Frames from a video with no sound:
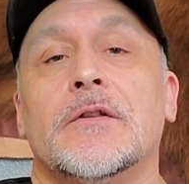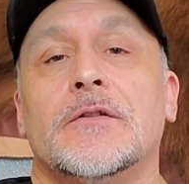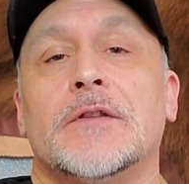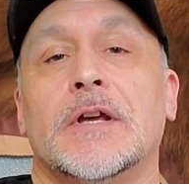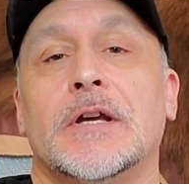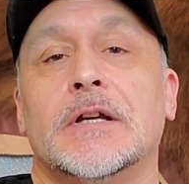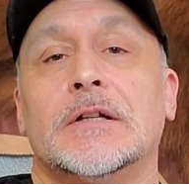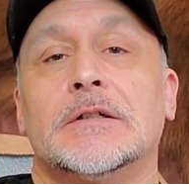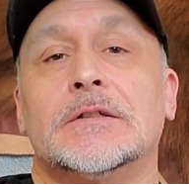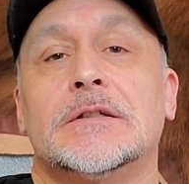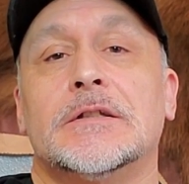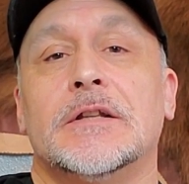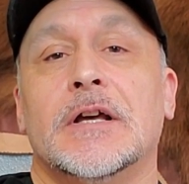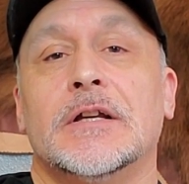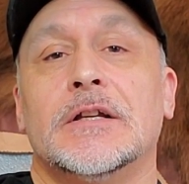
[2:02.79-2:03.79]
the
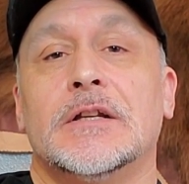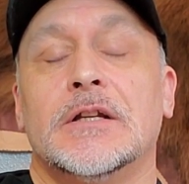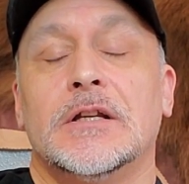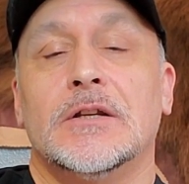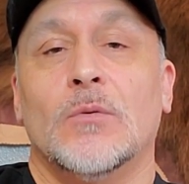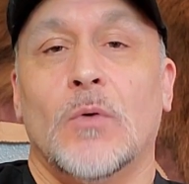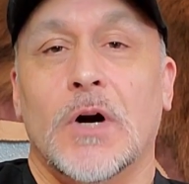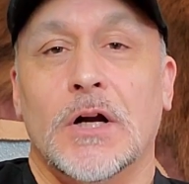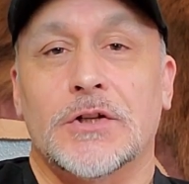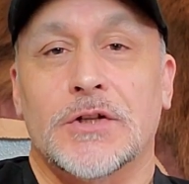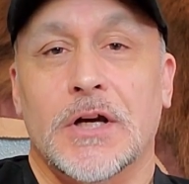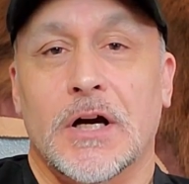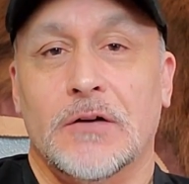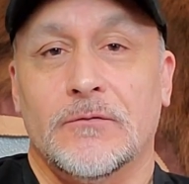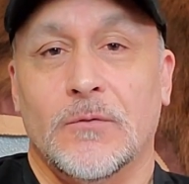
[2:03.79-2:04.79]
things that you need to
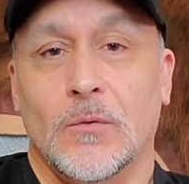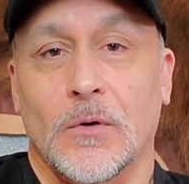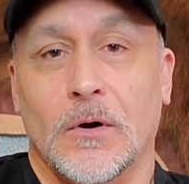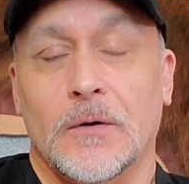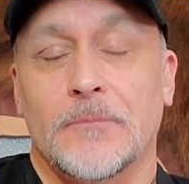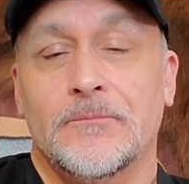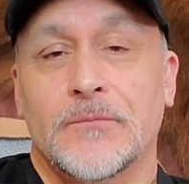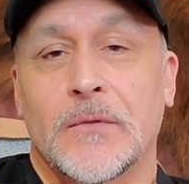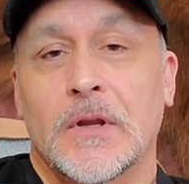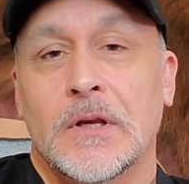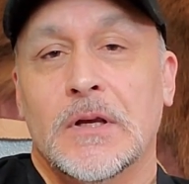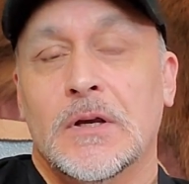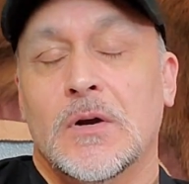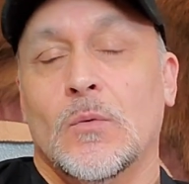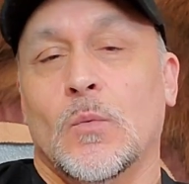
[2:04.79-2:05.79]
watch out for.
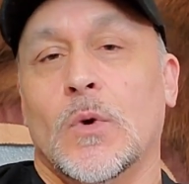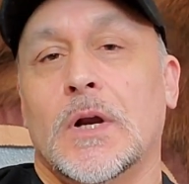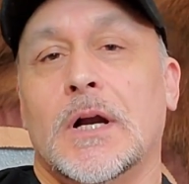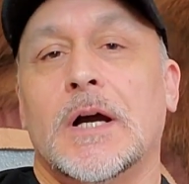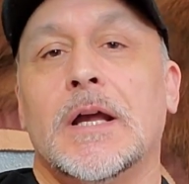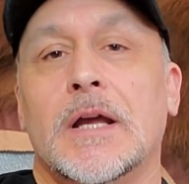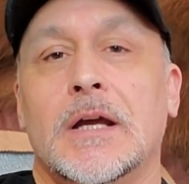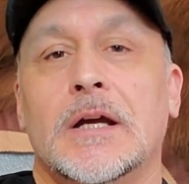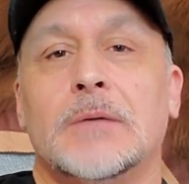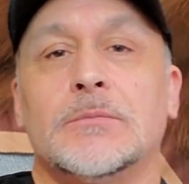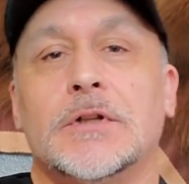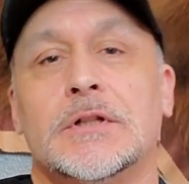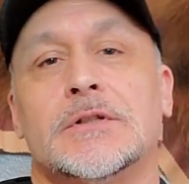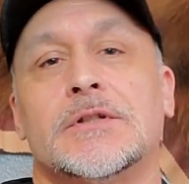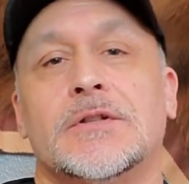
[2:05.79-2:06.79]
What I
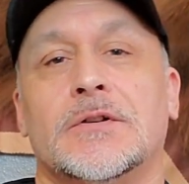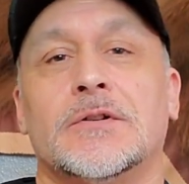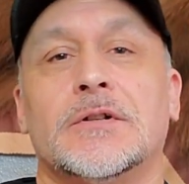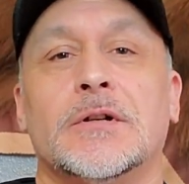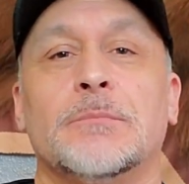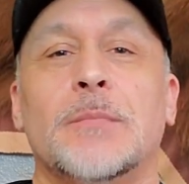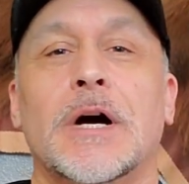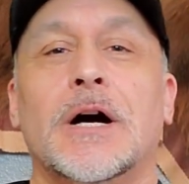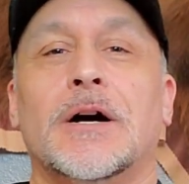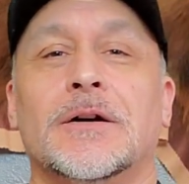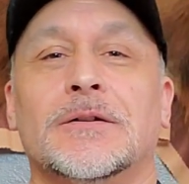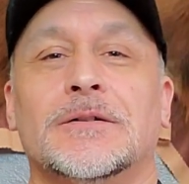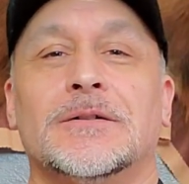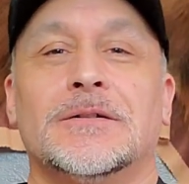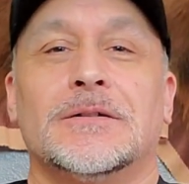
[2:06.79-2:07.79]
am concerned
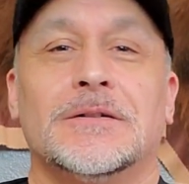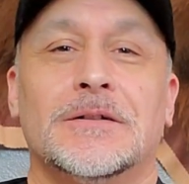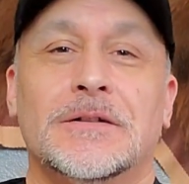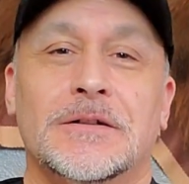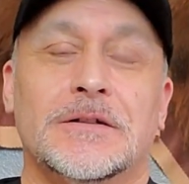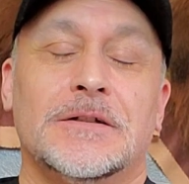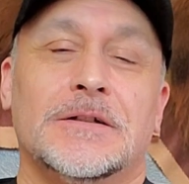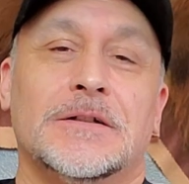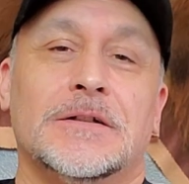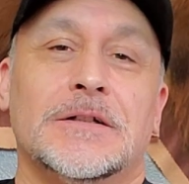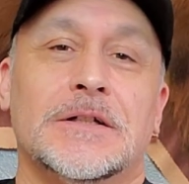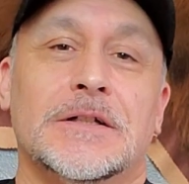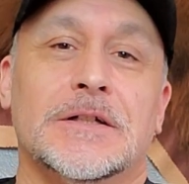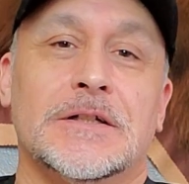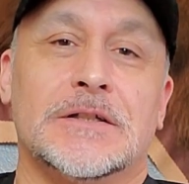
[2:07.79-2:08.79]
about
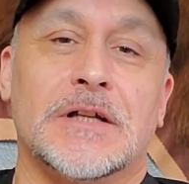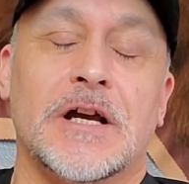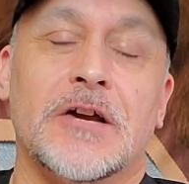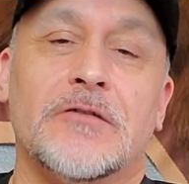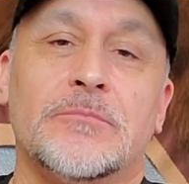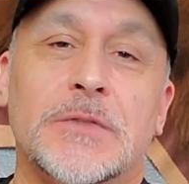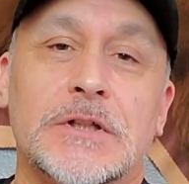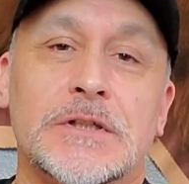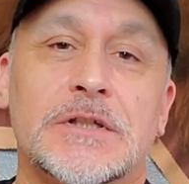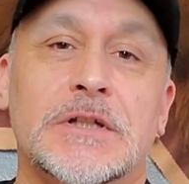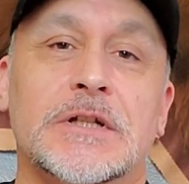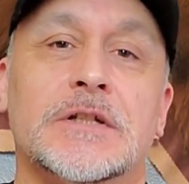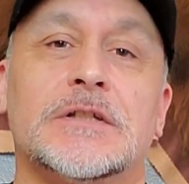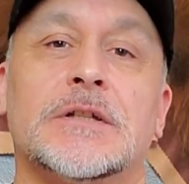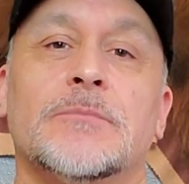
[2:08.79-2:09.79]
is I have been
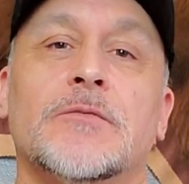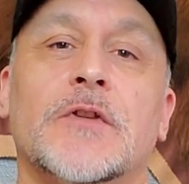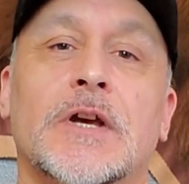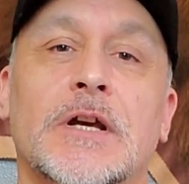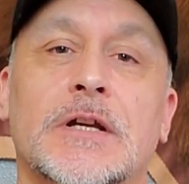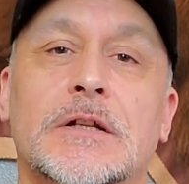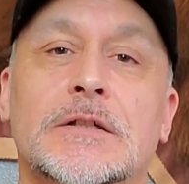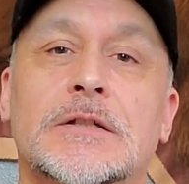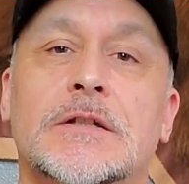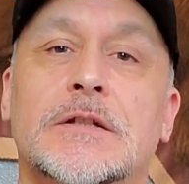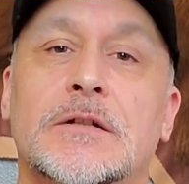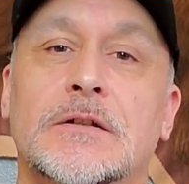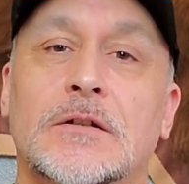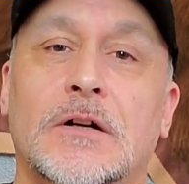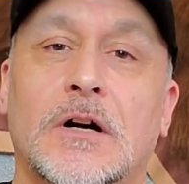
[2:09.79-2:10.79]
seeing some things
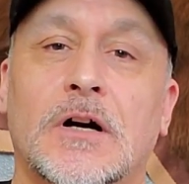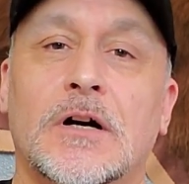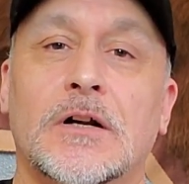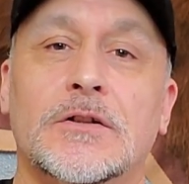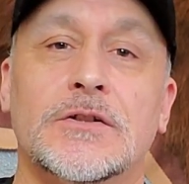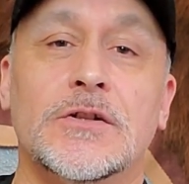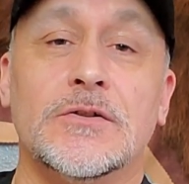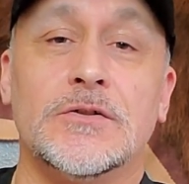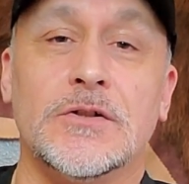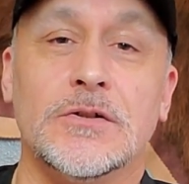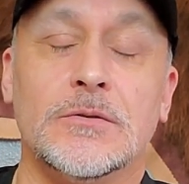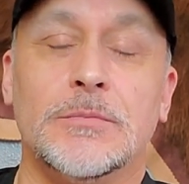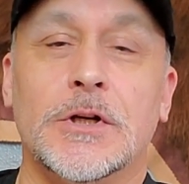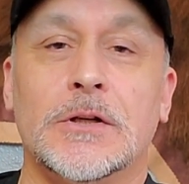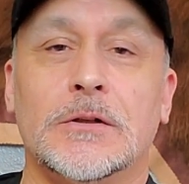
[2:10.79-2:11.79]
on
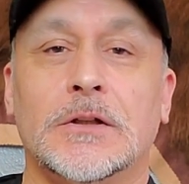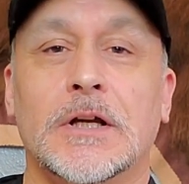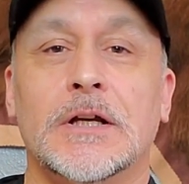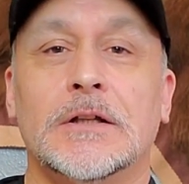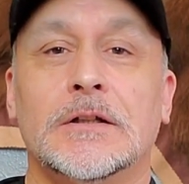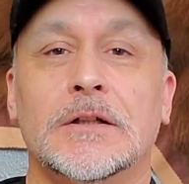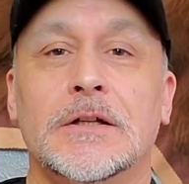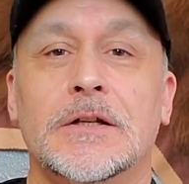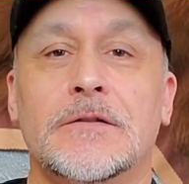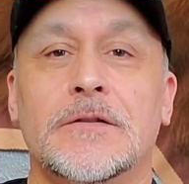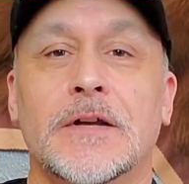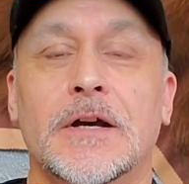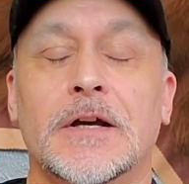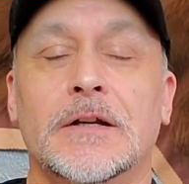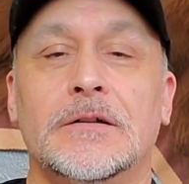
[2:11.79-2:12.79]
YouTube here lately
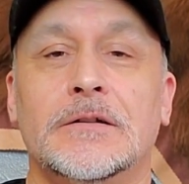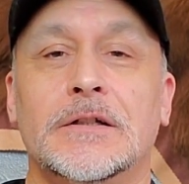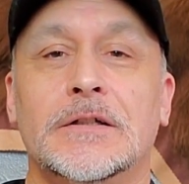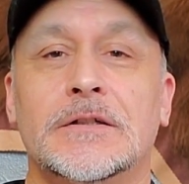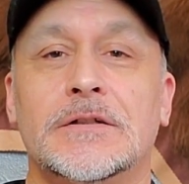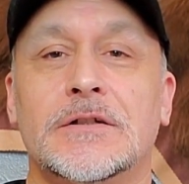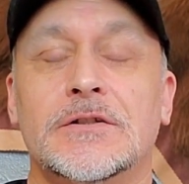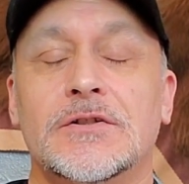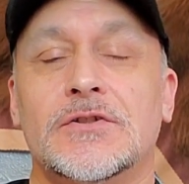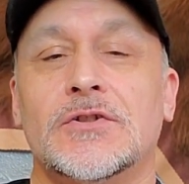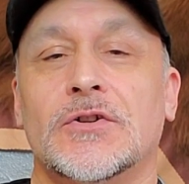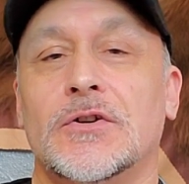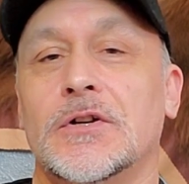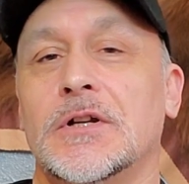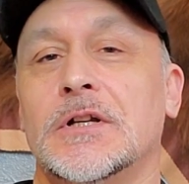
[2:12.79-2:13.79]
that is
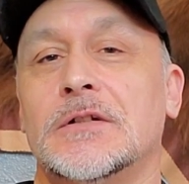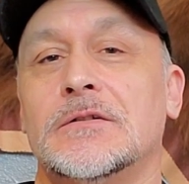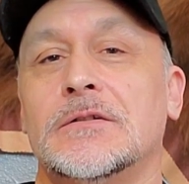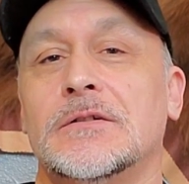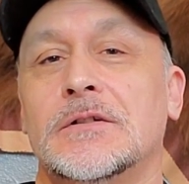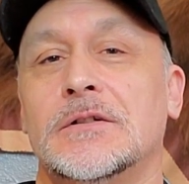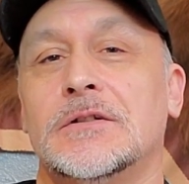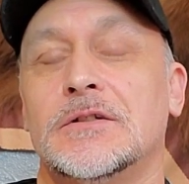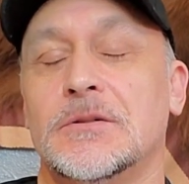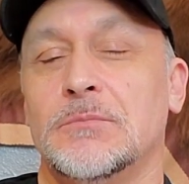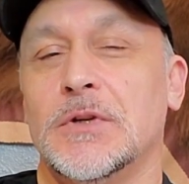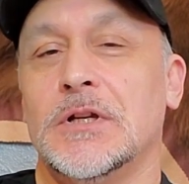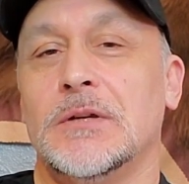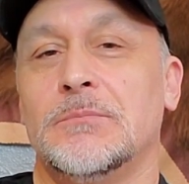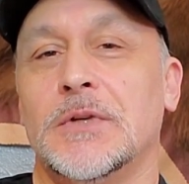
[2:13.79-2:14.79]
concerning to
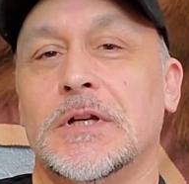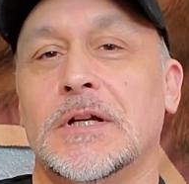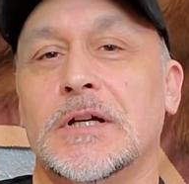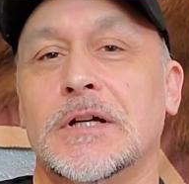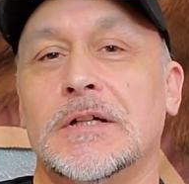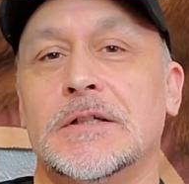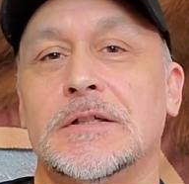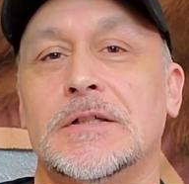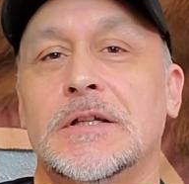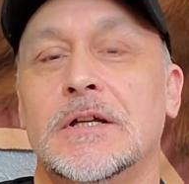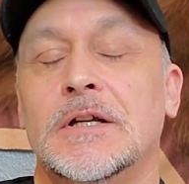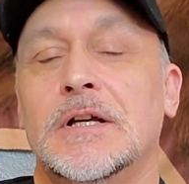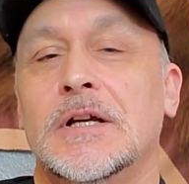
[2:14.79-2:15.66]
me because